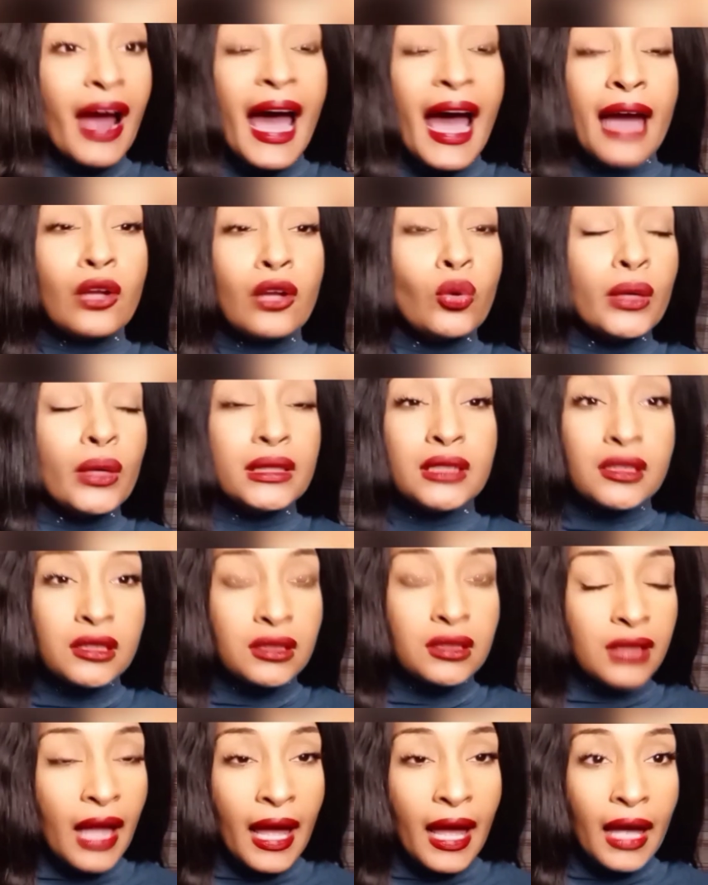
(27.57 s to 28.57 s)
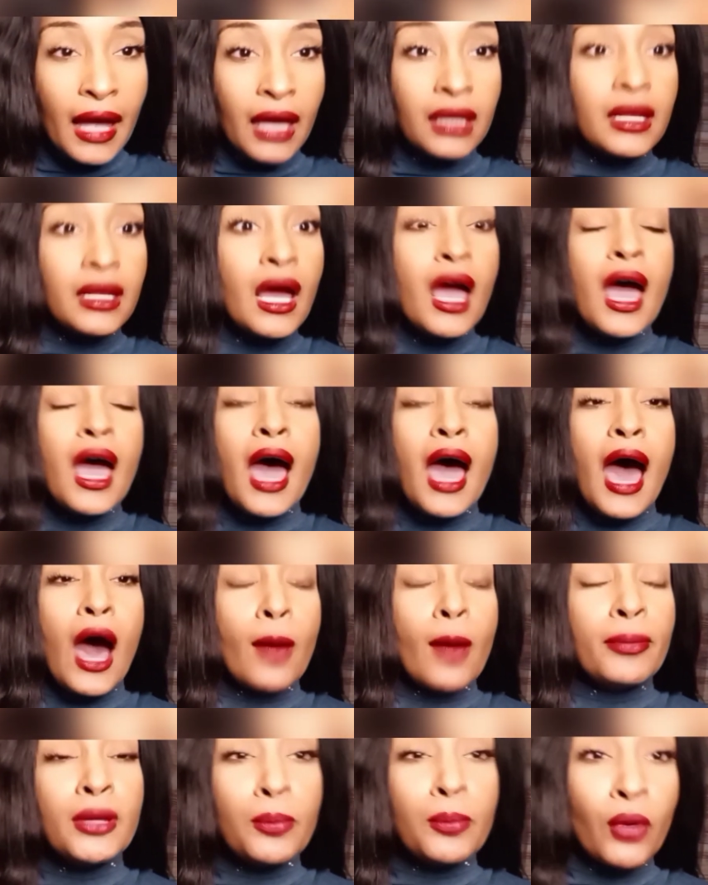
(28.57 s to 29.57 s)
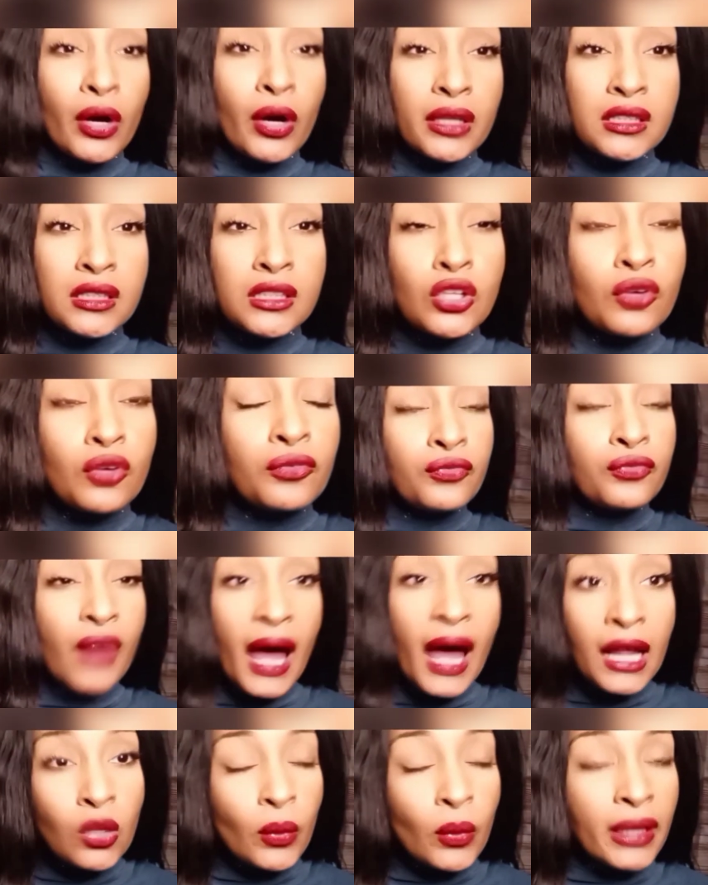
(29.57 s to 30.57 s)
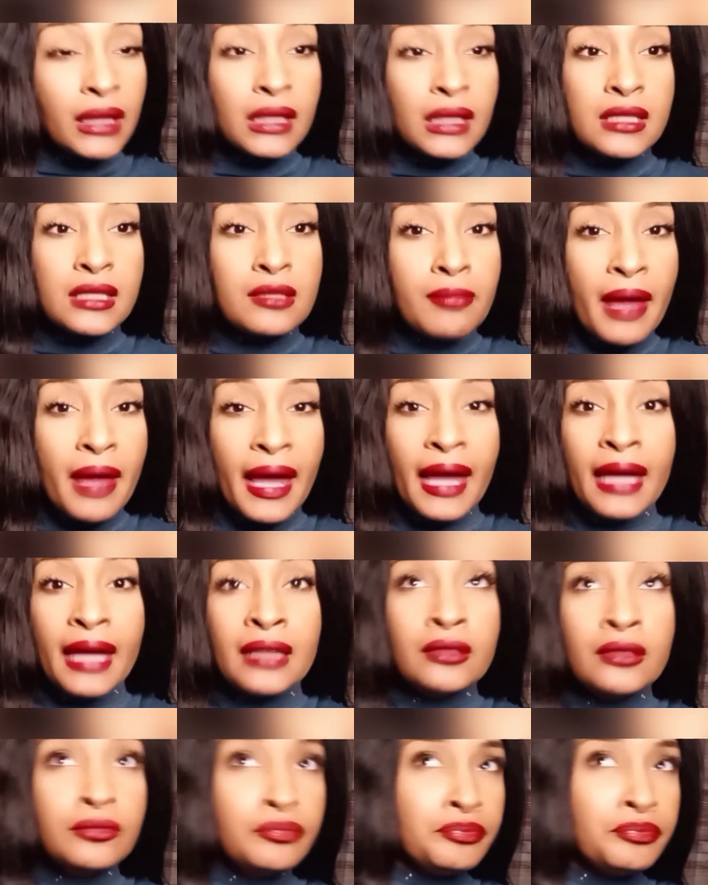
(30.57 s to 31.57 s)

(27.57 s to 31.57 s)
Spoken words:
I don't understand how people are still following this man.